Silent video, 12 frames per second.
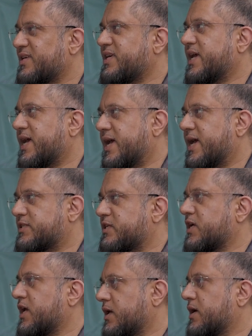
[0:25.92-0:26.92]
Yeah,
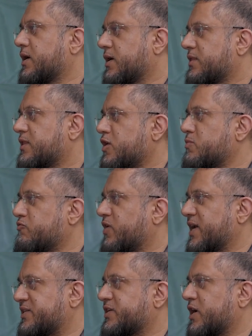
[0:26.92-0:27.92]
to keep the human
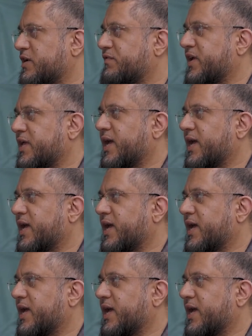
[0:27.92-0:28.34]
race kind of thing.